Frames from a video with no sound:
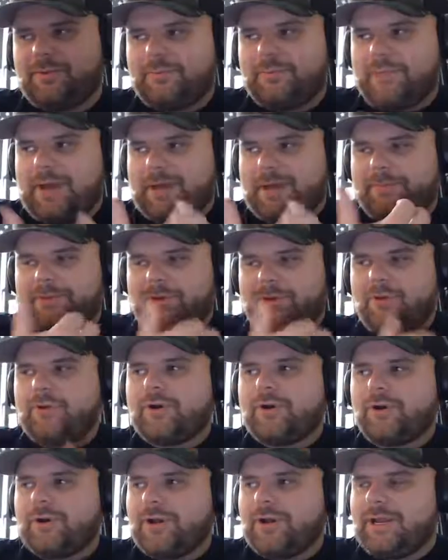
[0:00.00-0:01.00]
Bob the
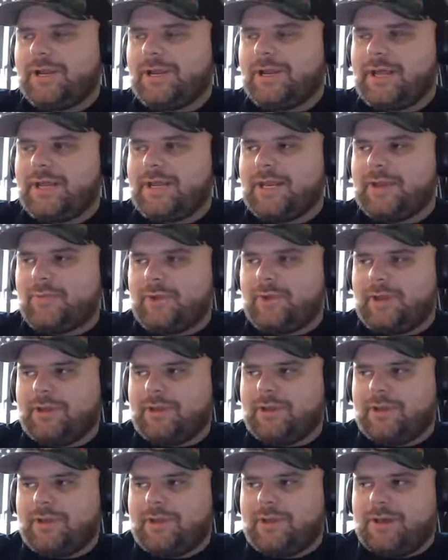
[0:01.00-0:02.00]
owner
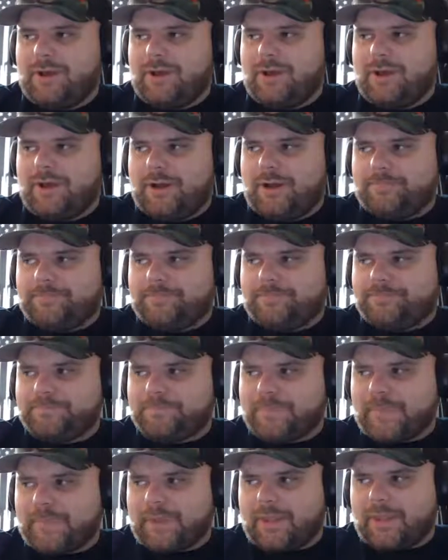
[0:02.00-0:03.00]
anyway. So I
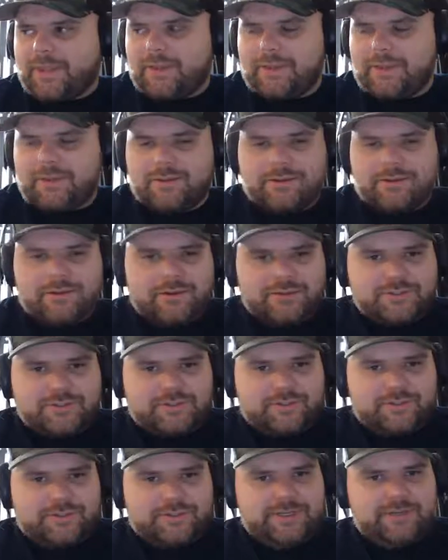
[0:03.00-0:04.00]

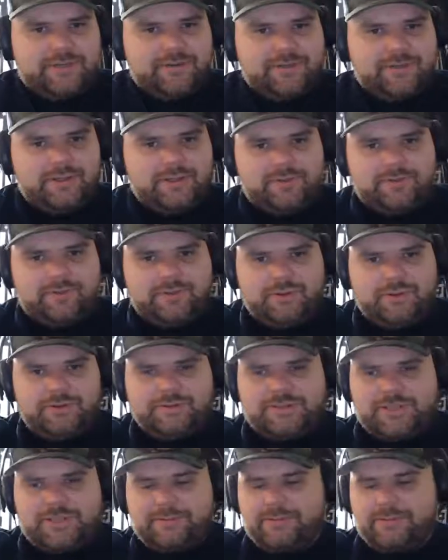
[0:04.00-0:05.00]
mean, he
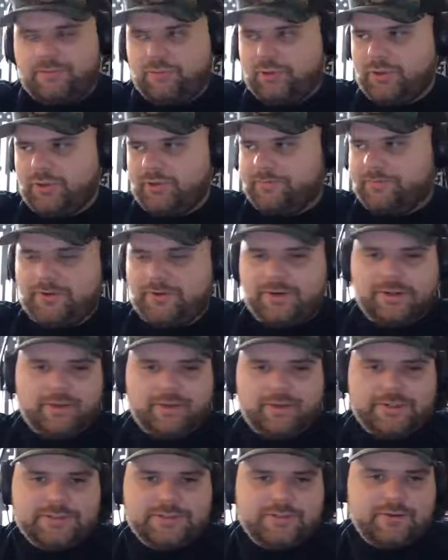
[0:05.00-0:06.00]
always gave me a really good fair
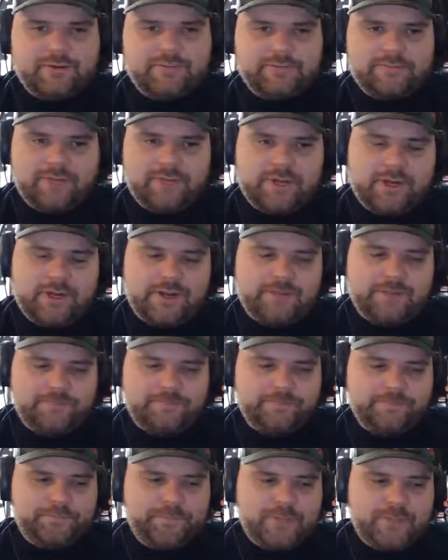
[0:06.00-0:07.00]
deal on stuff.
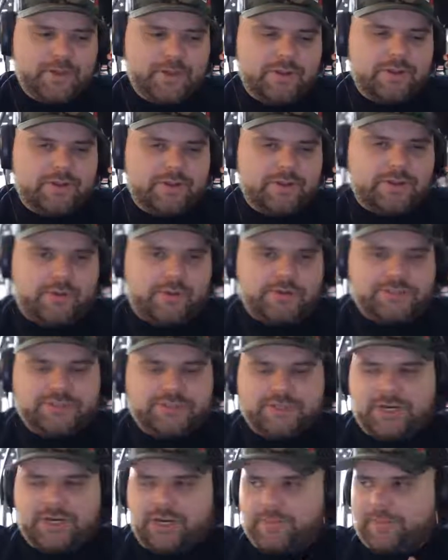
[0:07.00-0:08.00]
Always
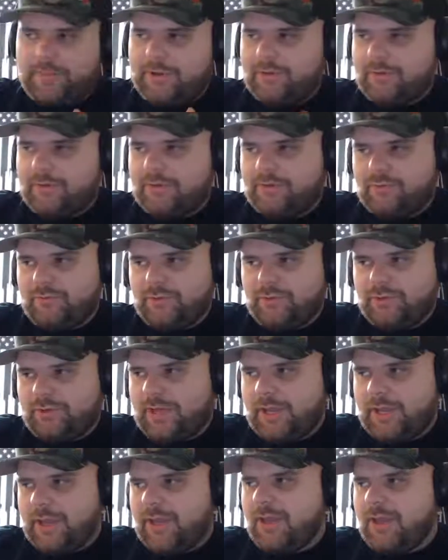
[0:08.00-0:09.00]
took care of me. Really good
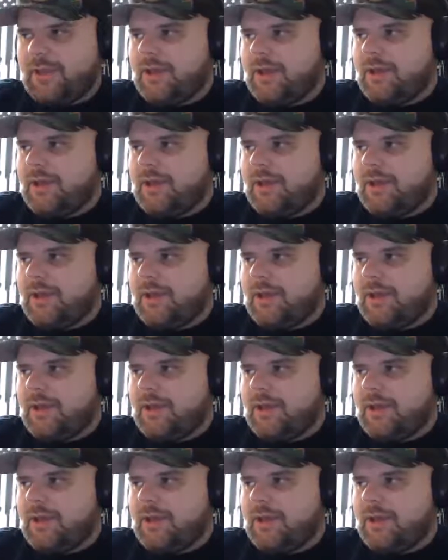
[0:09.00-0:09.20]
guy.